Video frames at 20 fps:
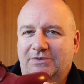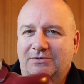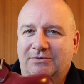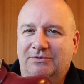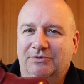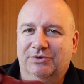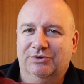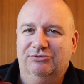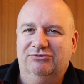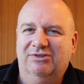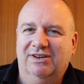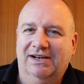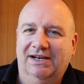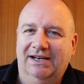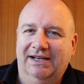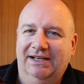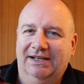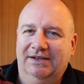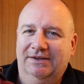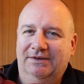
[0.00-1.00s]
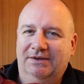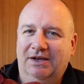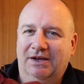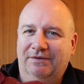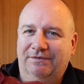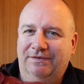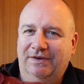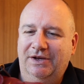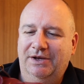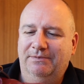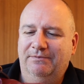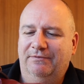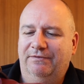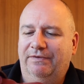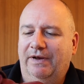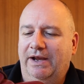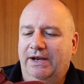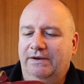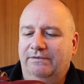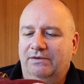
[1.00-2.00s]
really a firm
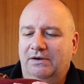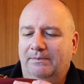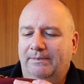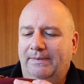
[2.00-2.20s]
favourite